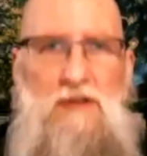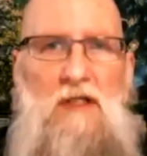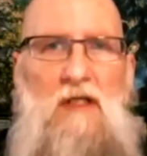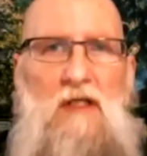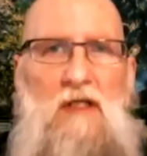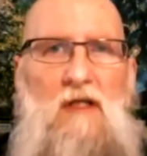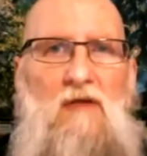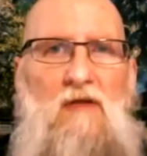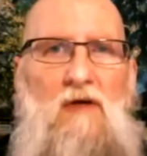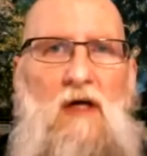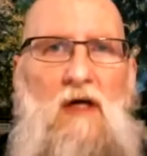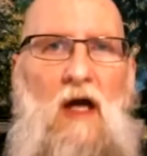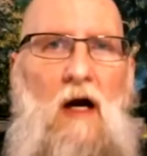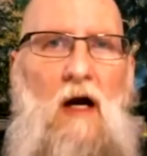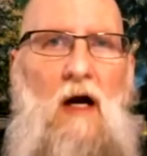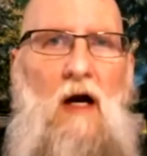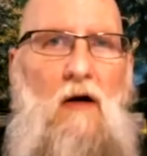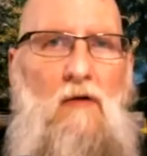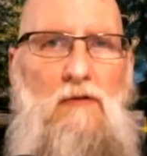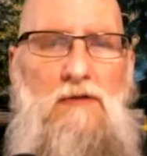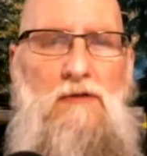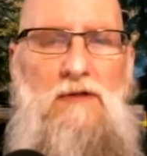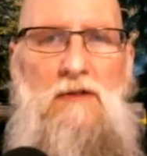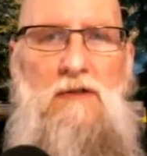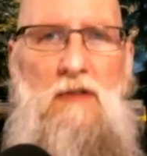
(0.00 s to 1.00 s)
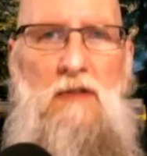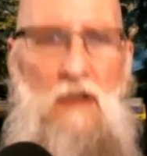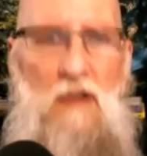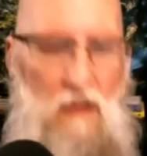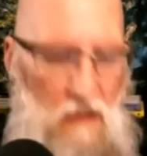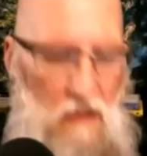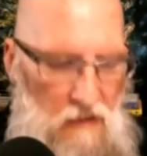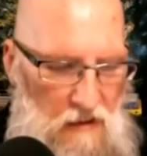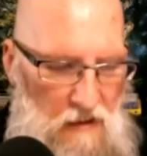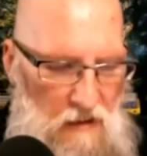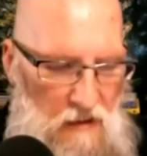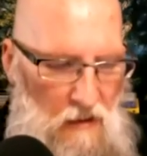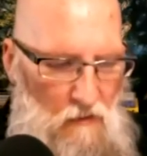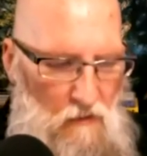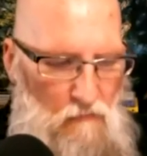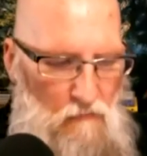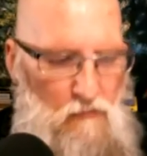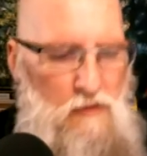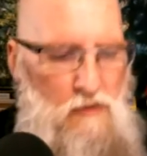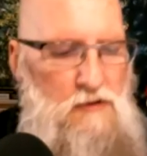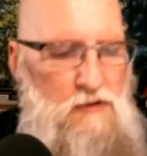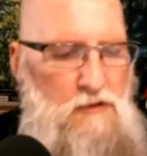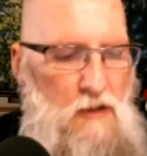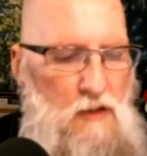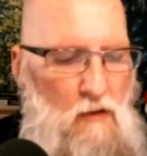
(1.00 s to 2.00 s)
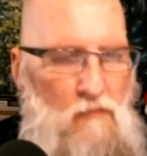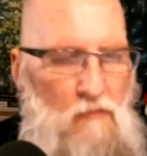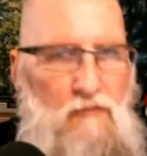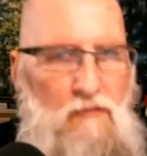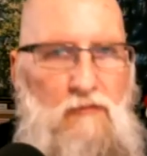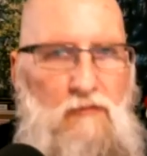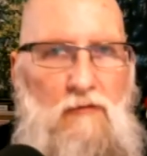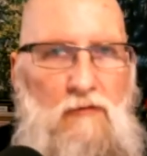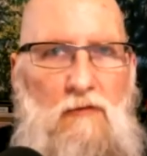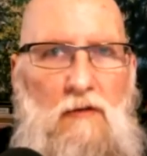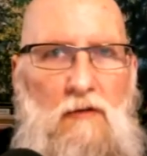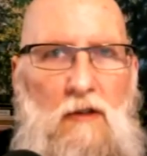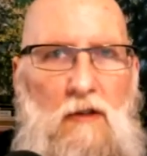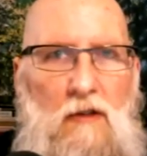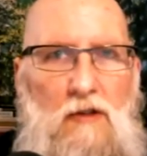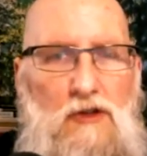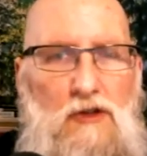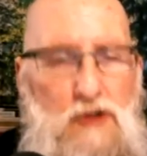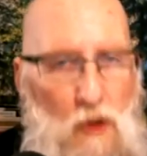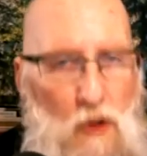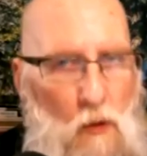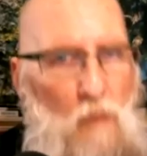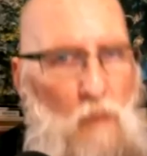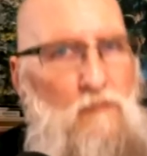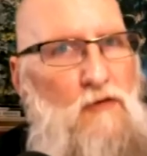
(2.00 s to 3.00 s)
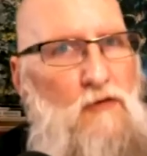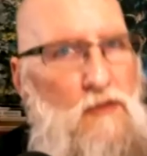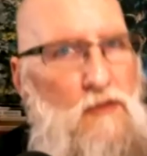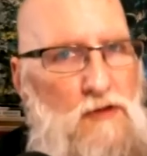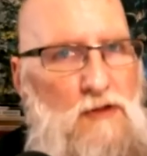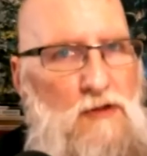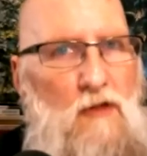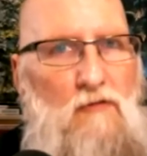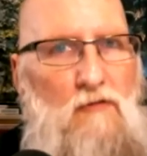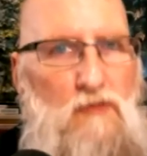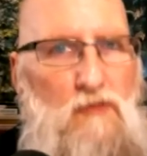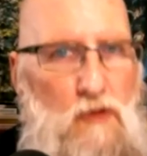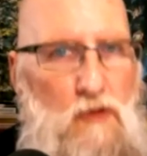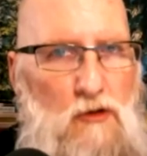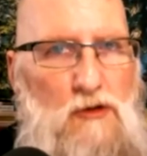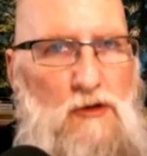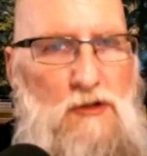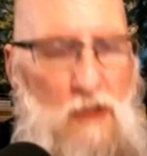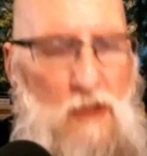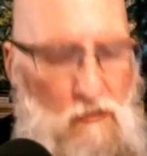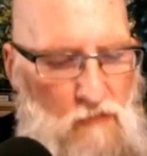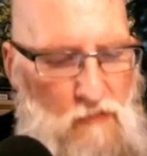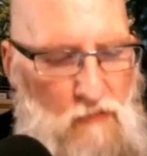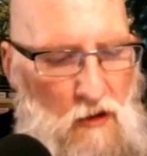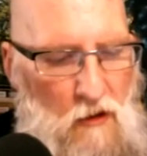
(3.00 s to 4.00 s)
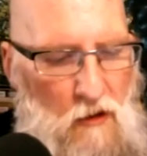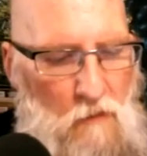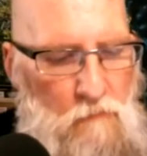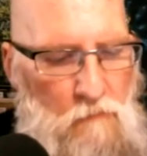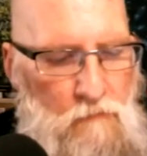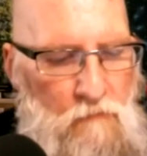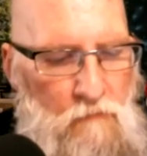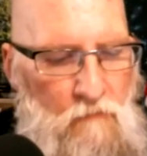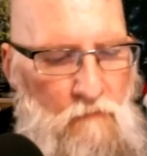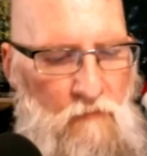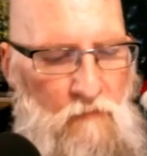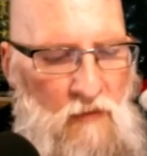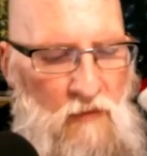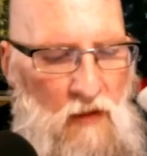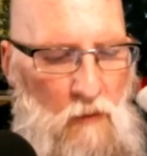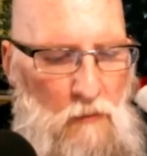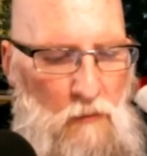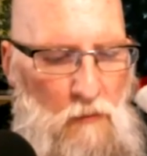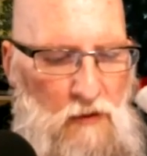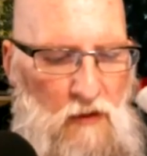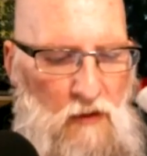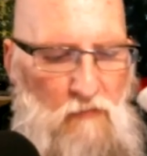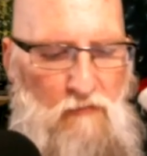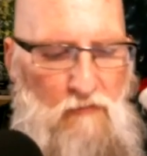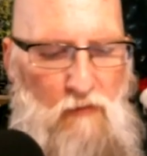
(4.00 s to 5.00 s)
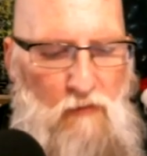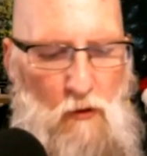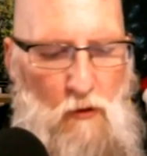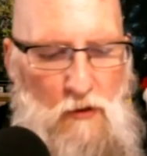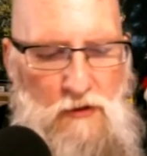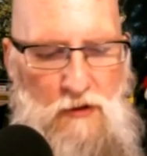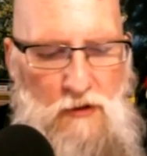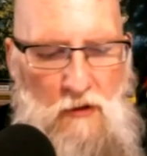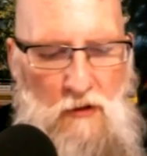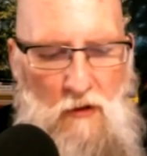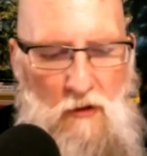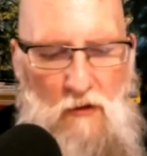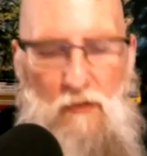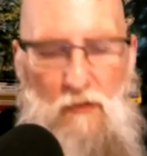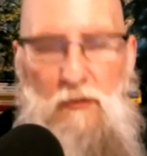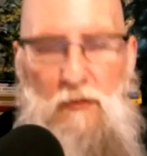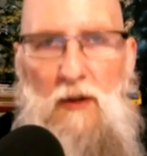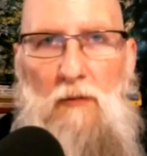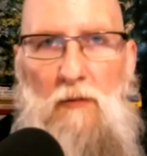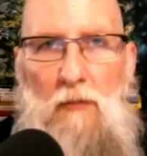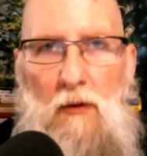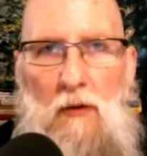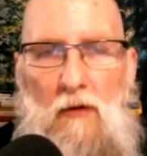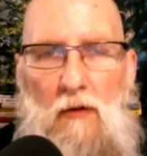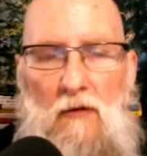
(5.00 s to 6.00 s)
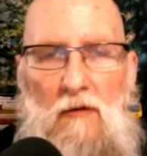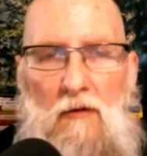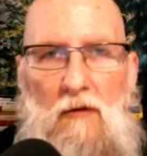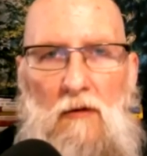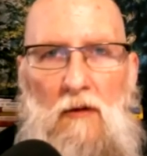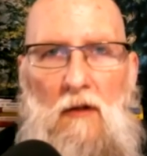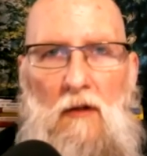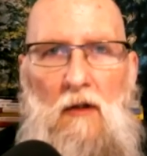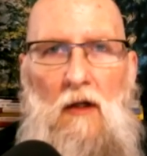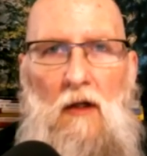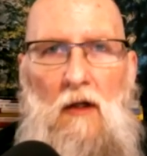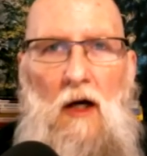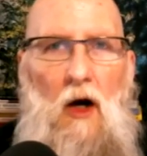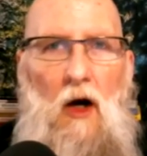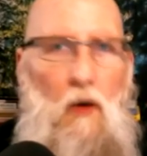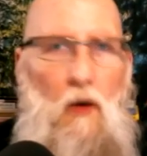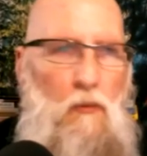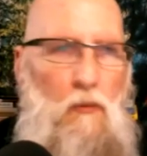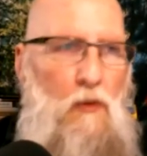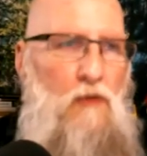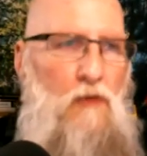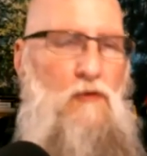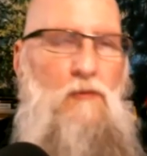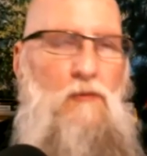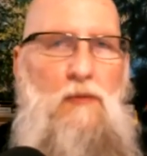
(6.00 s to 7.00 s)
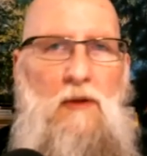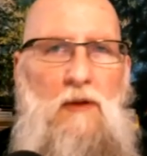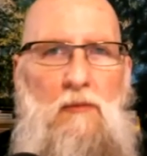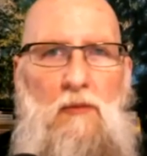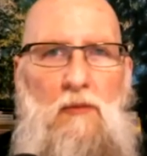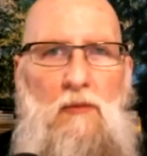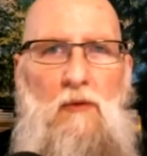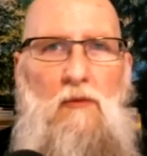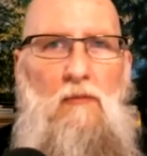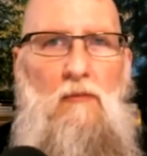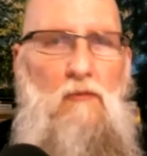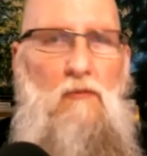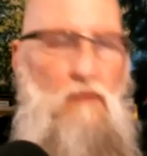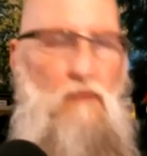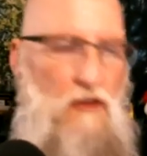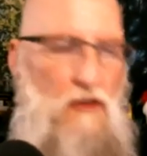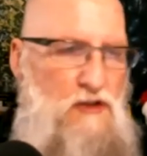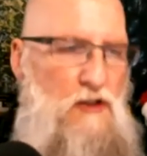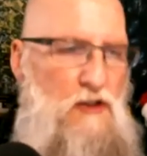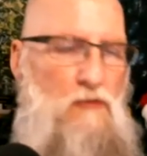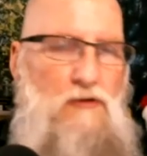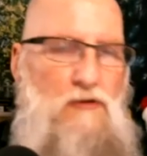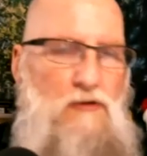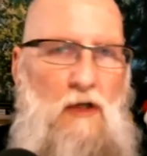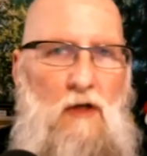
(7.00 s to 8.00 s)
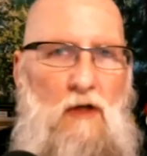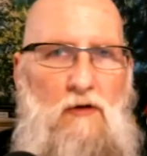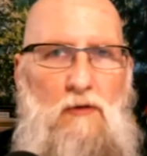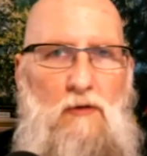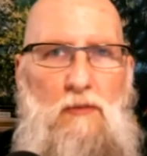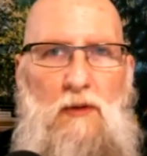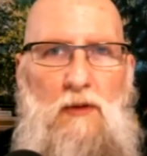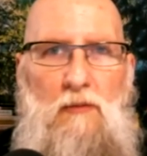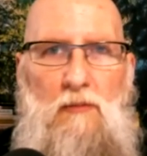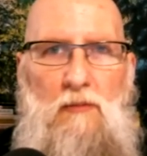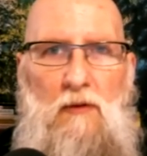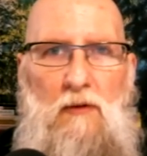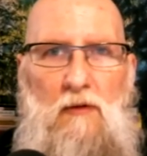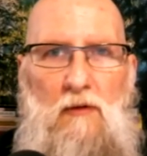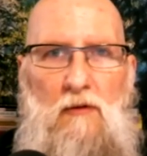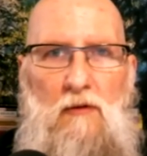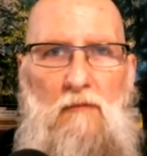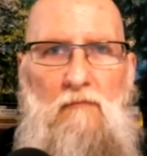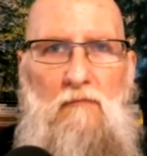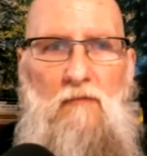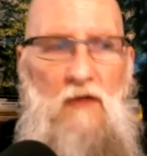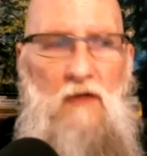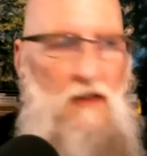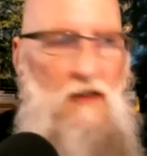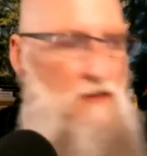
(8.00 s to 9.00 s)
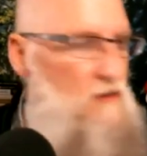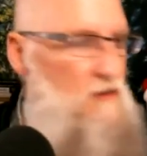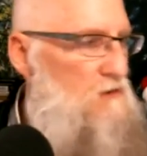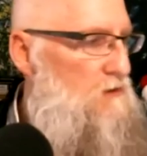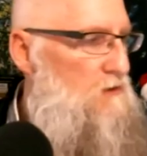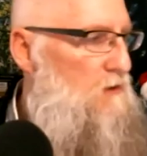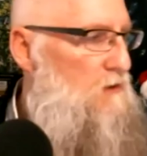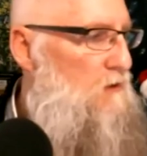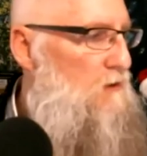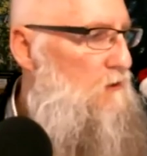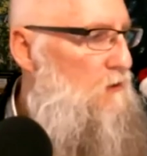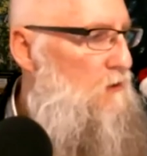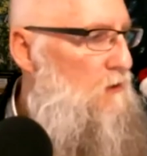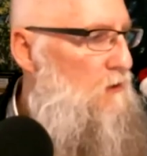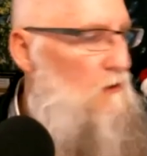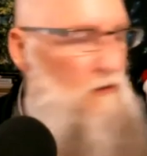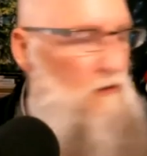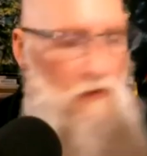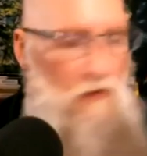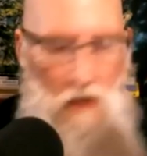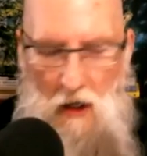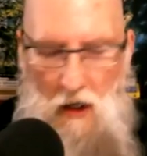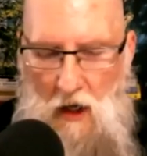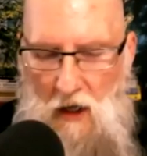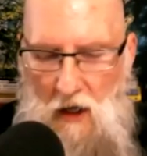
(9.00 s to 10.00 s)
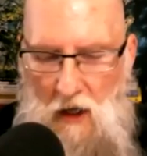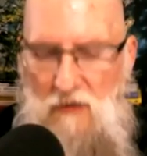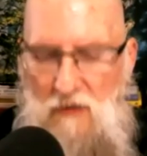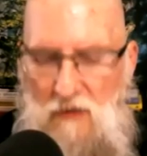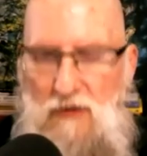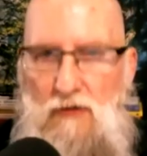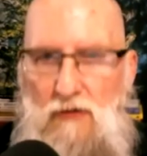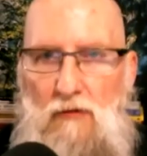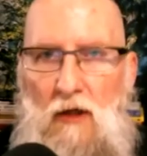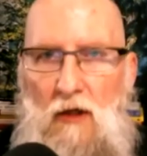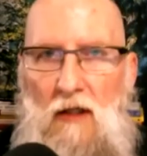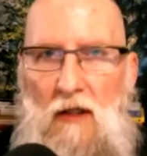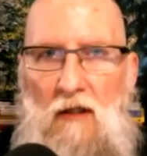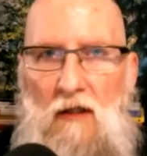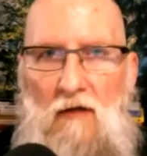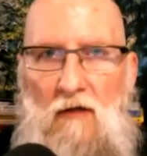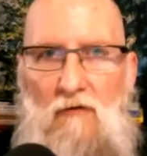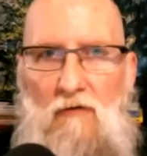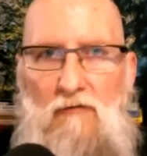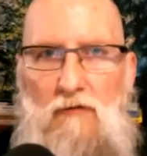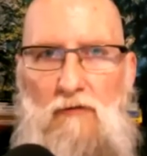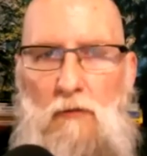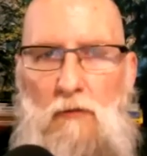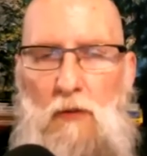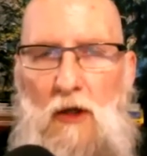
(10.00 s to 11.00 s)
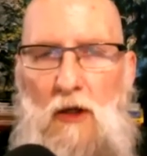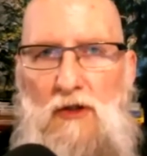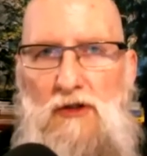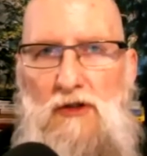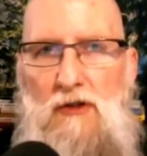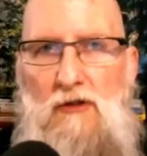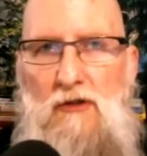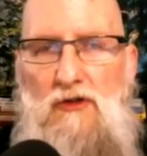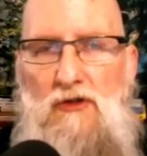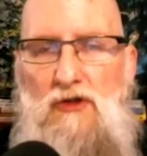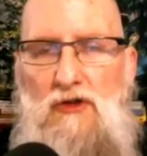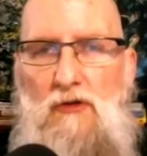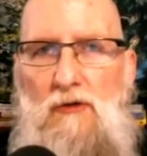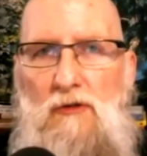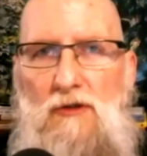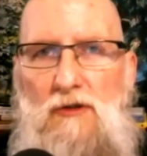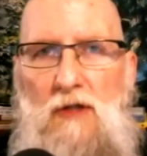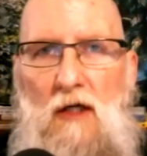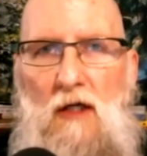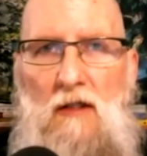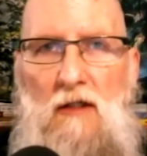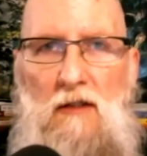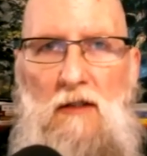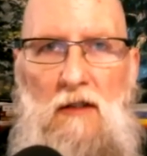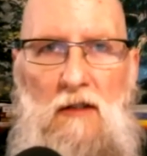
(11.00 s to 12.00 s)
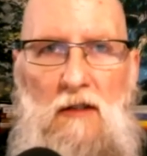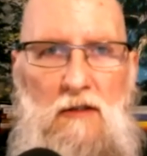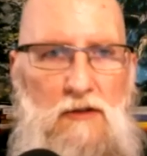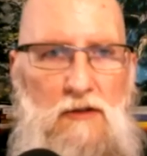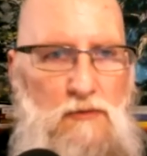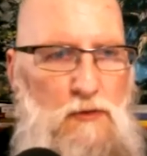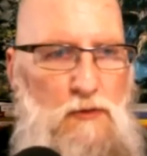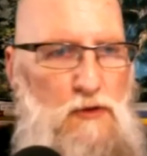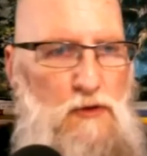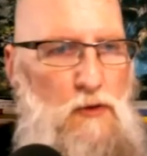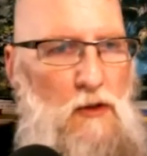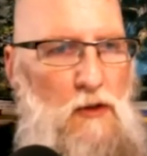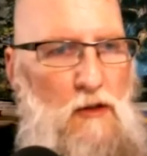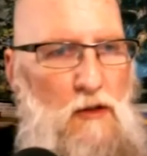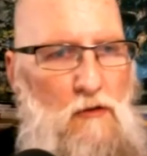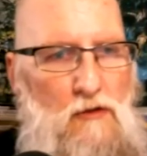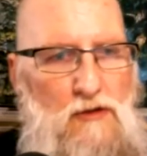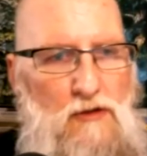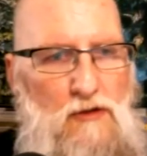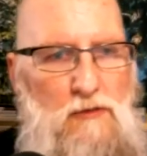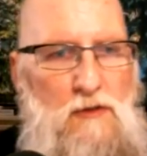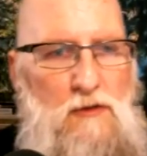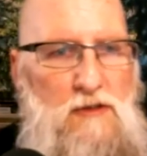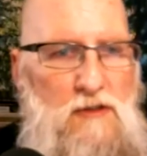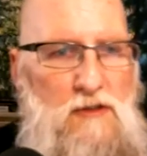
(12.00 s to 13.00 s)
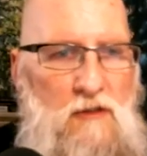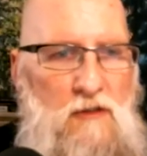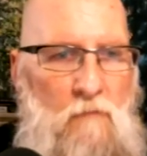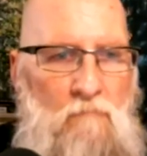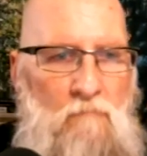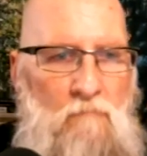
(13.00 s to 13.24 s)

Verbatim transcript: anything else. Get out of ourself, show up for yourself, do your self-care, but then focus on other people, help other people, reach out to other people. Because it's the highest rate of depression and suicide is between Christmas,